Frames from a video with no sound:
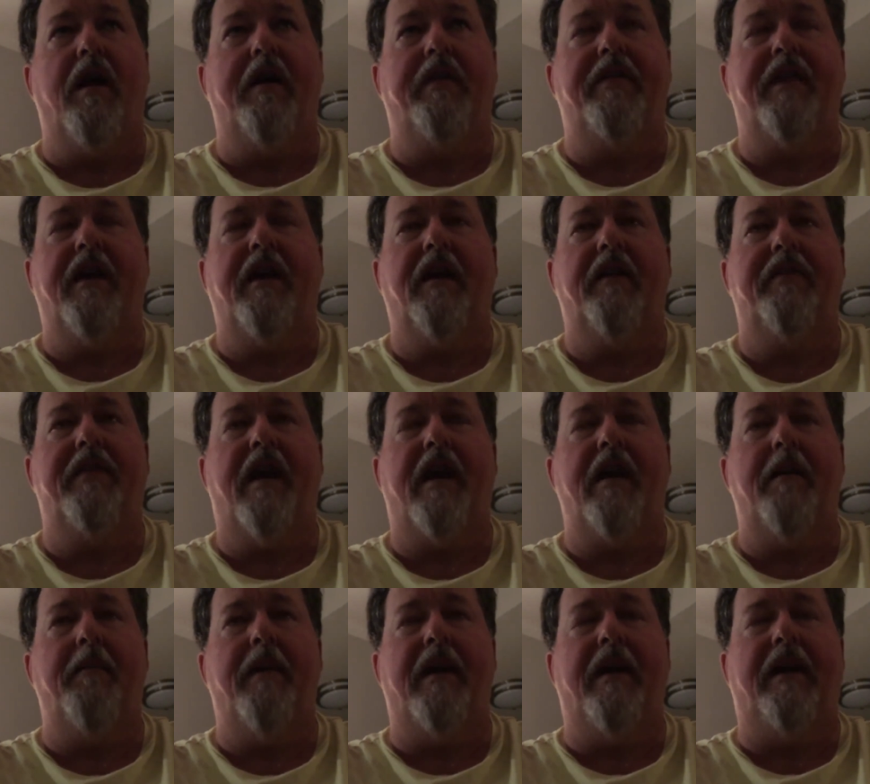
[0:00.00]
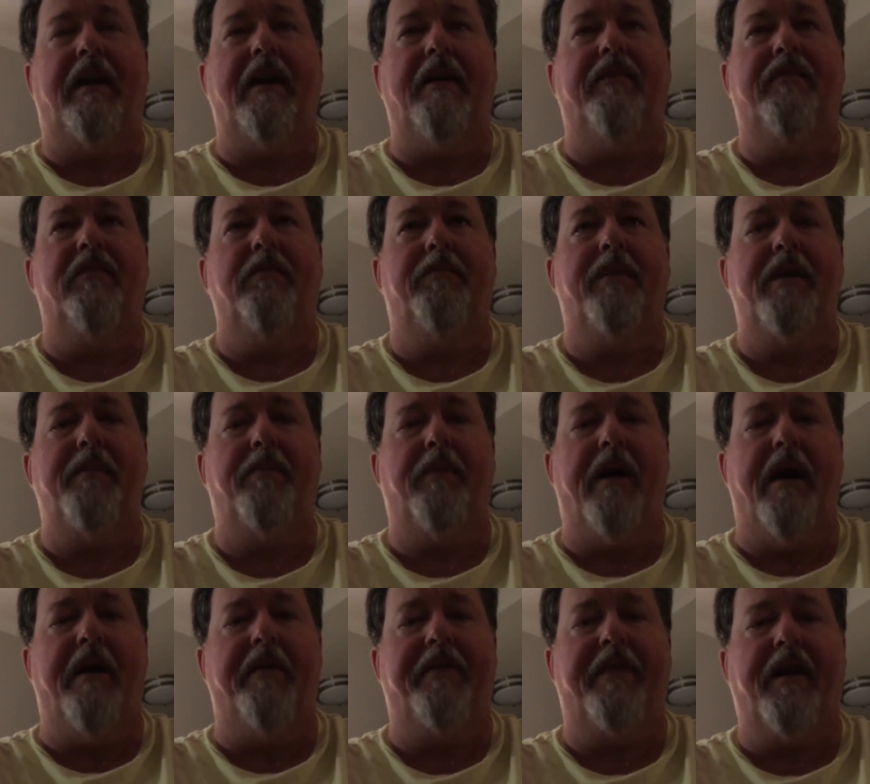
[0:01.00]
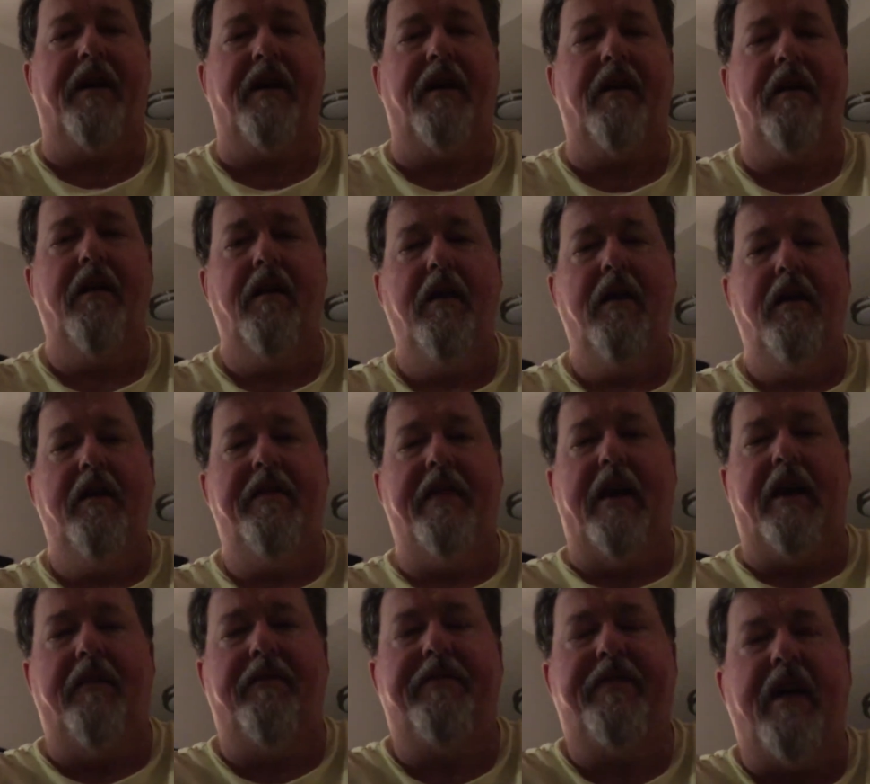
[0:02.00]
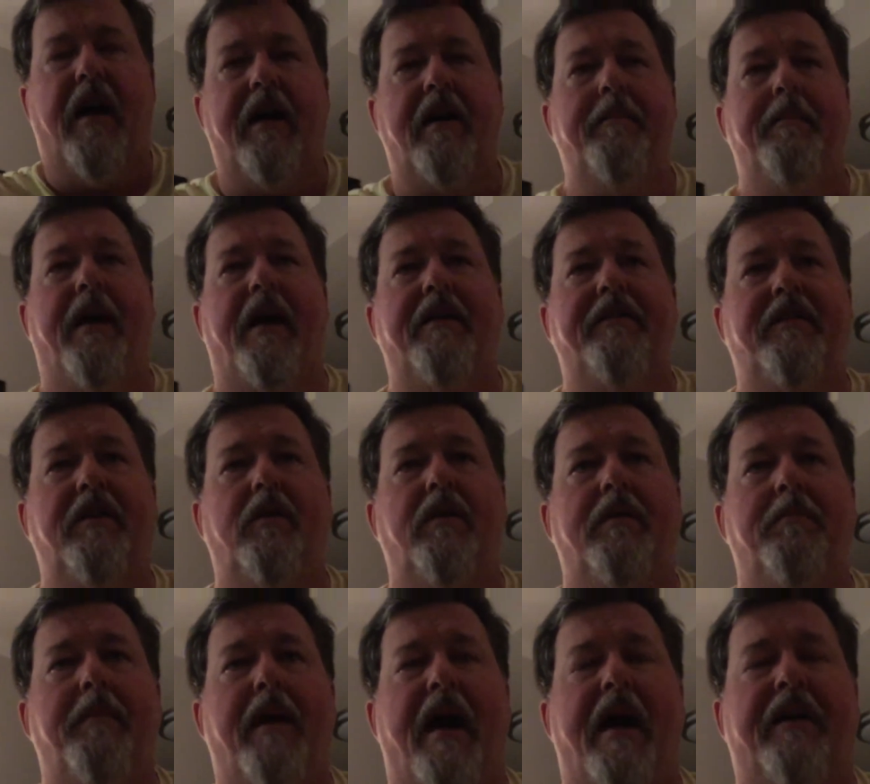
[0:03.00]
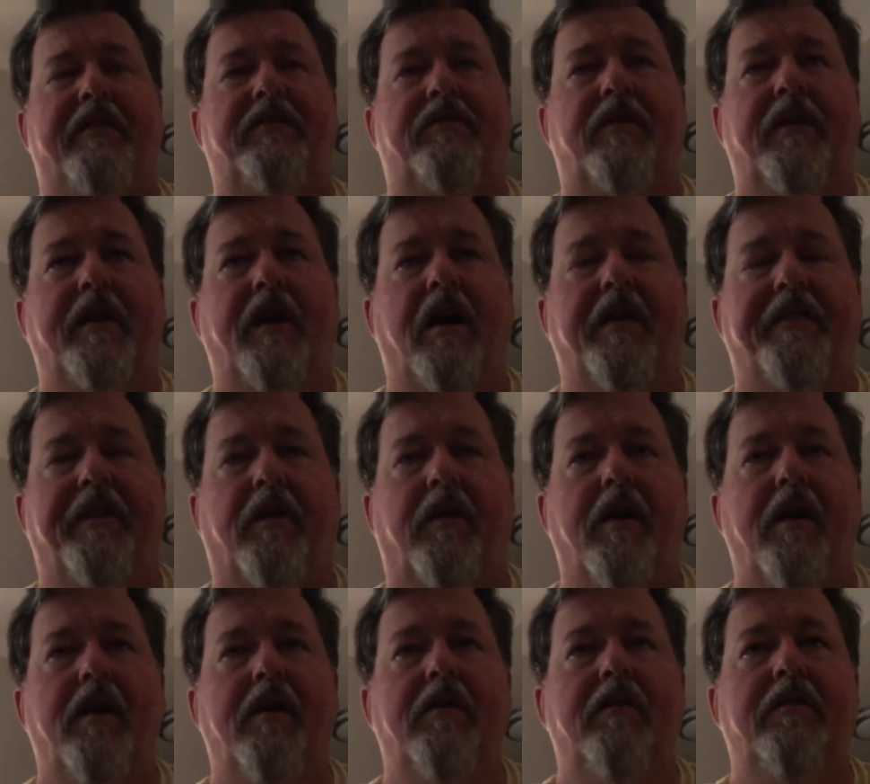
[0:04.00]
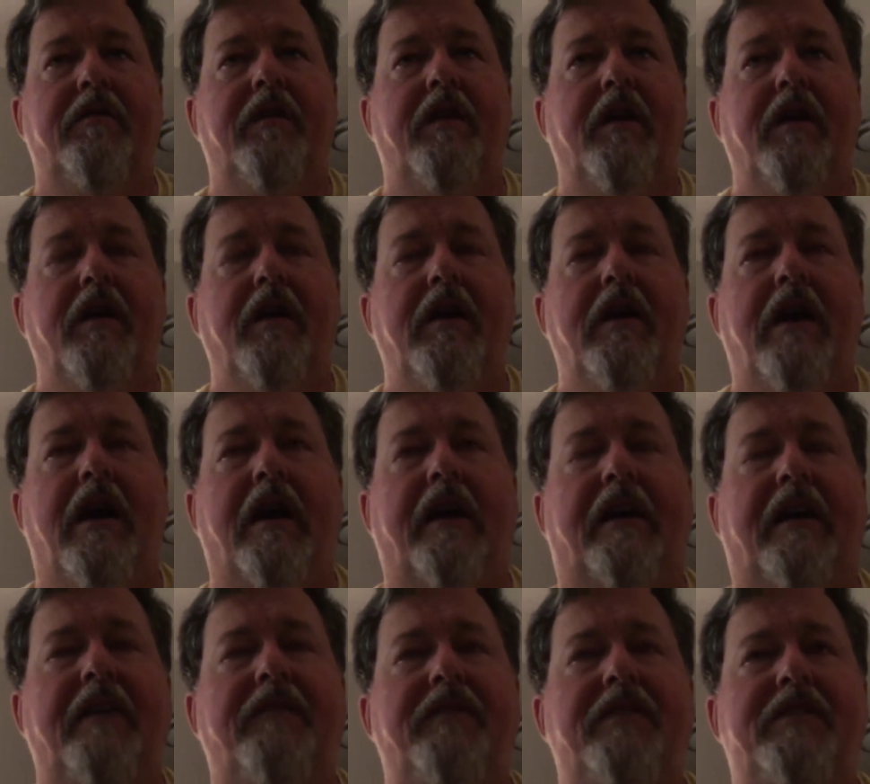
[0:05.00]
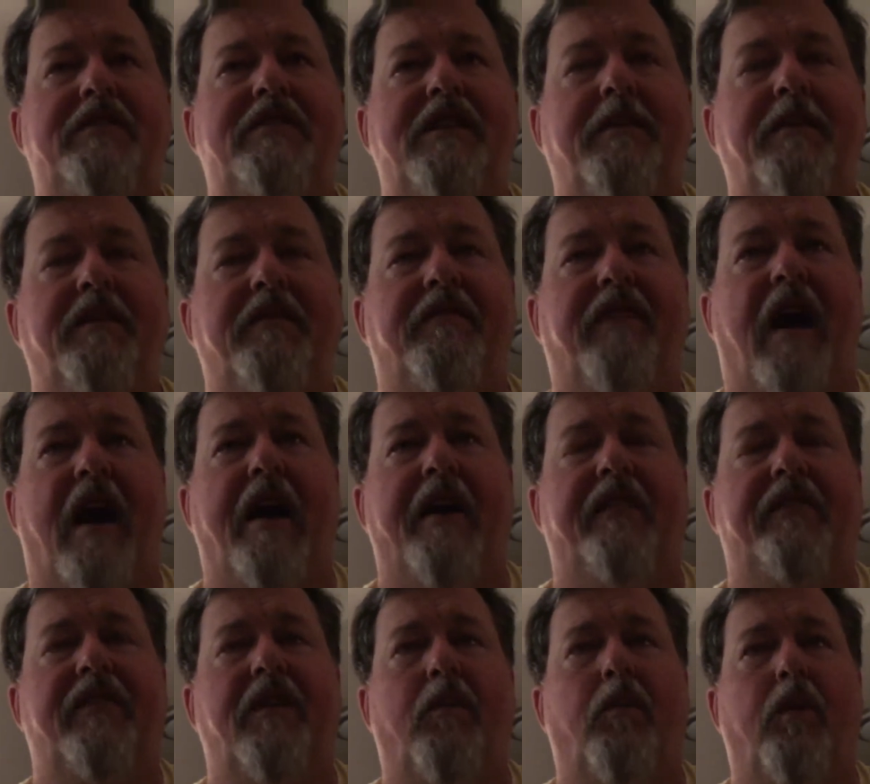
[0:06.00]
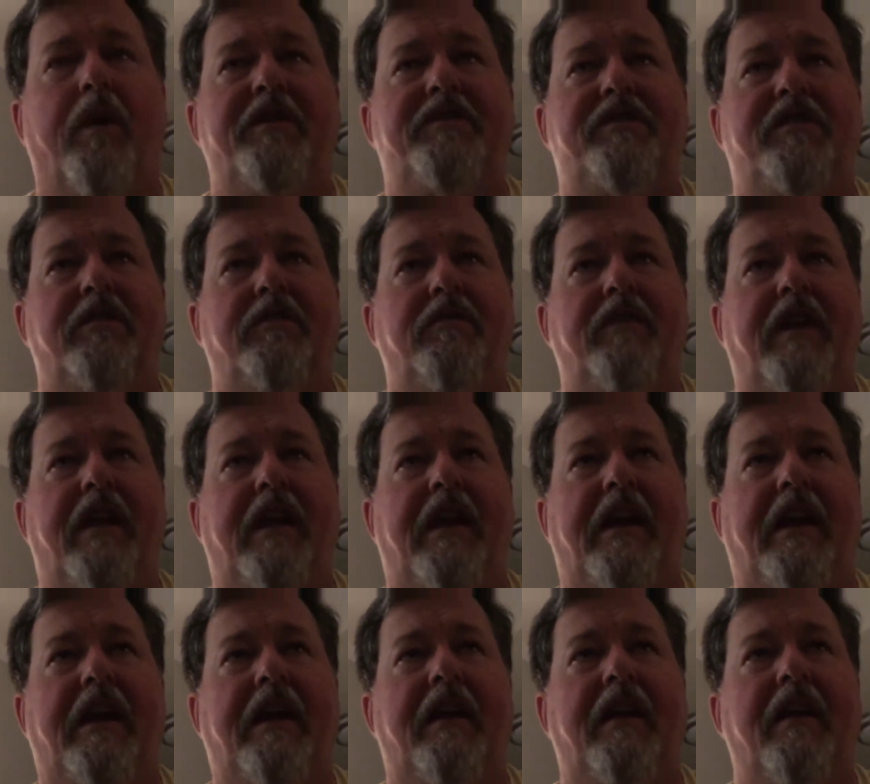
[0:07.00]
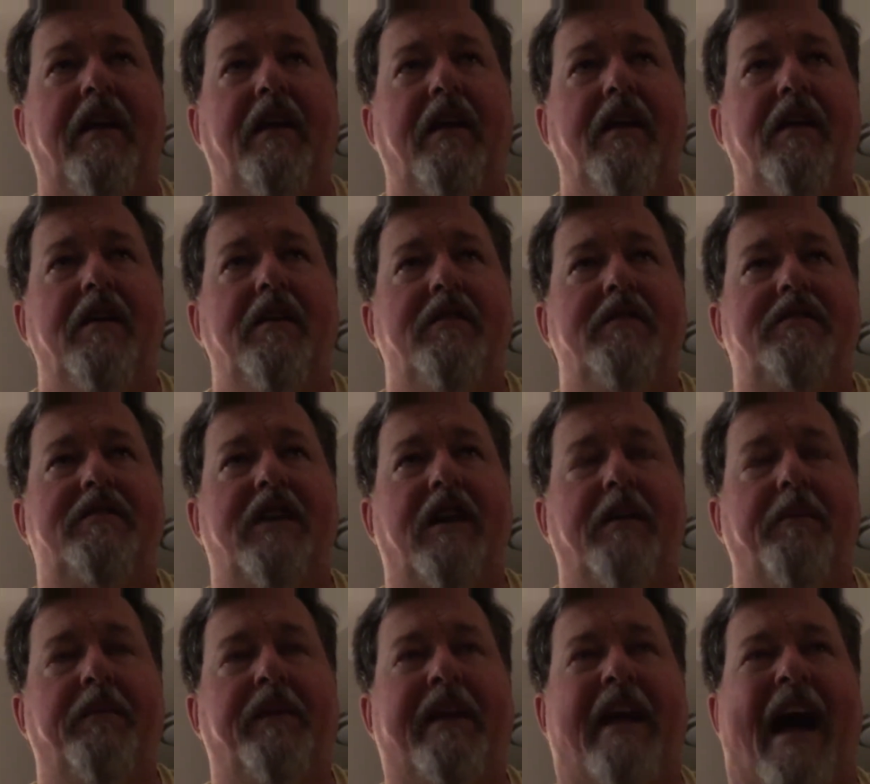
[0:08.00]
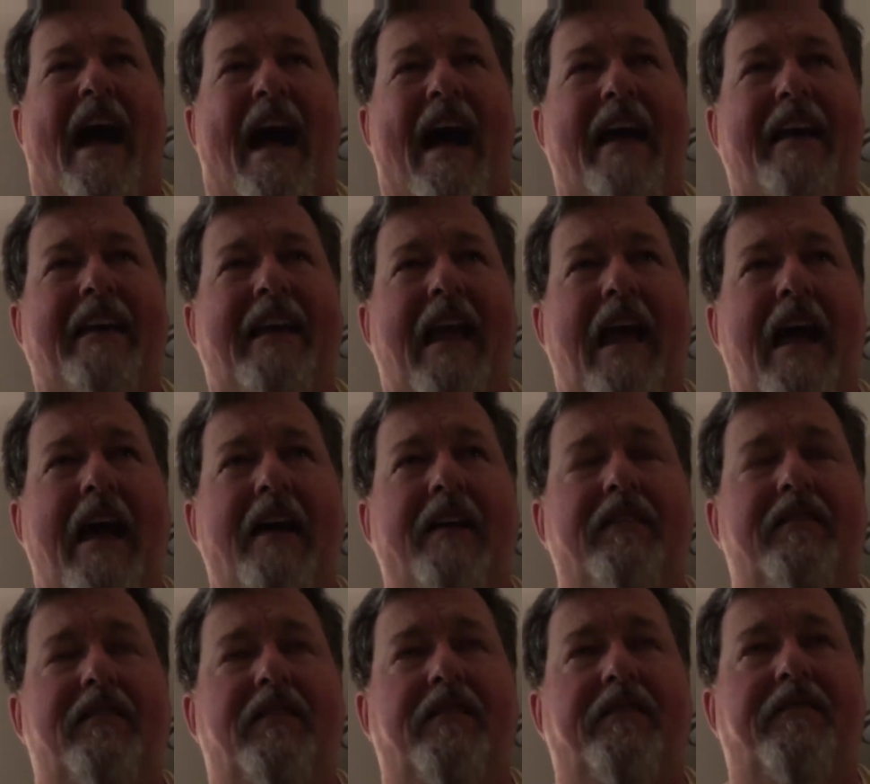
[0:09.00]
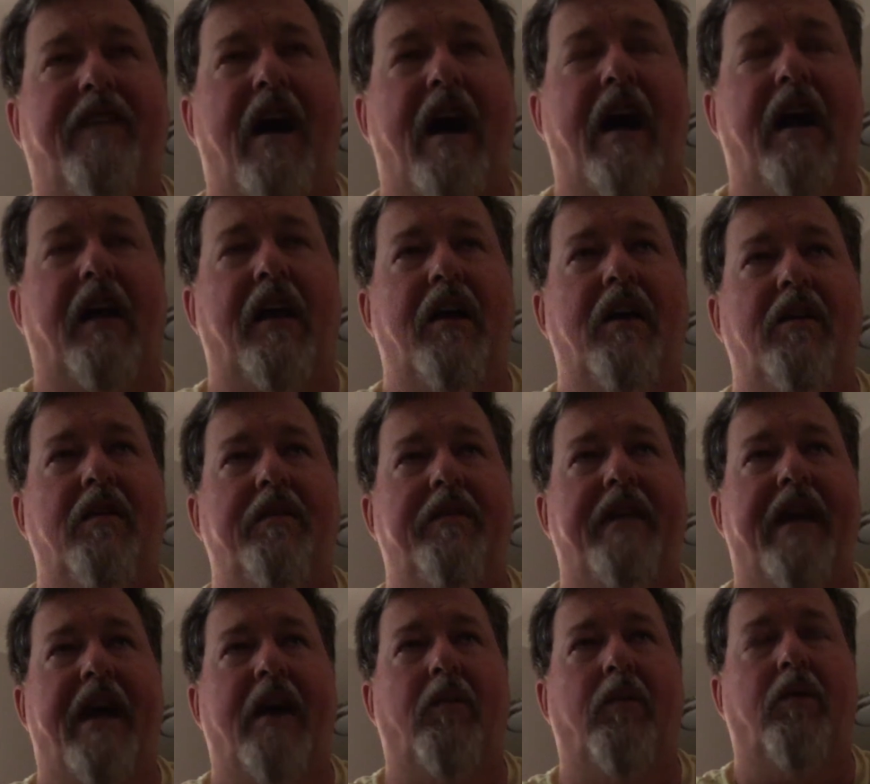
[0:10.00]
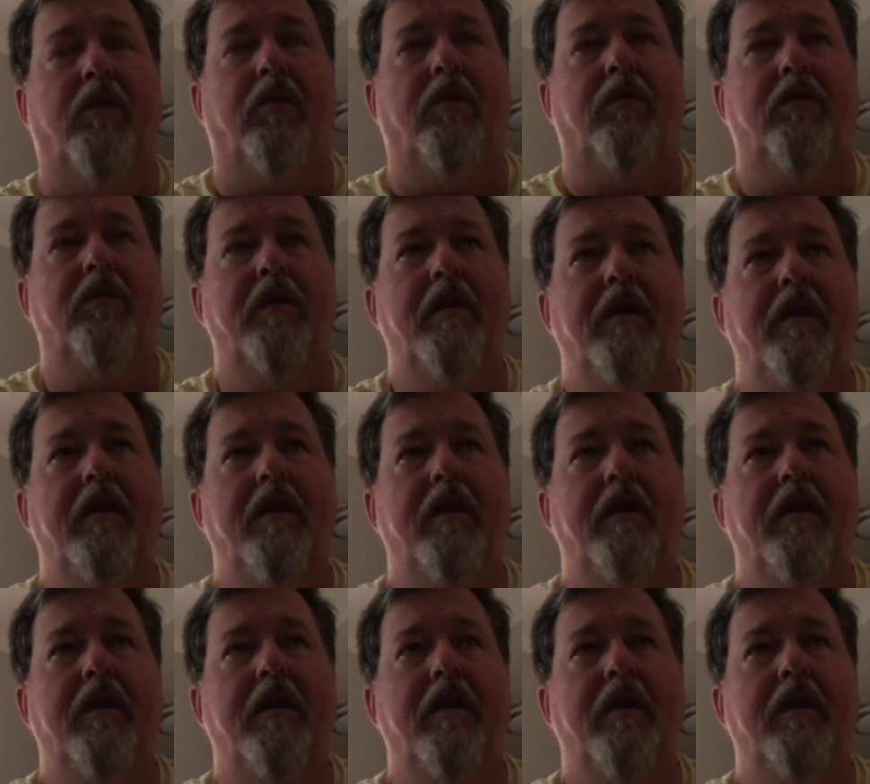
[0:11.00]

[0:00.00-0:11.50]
I thought I may give some people out there that have thought about doing mastering on their own, give you some advice on what you need, some guidelines to follow that will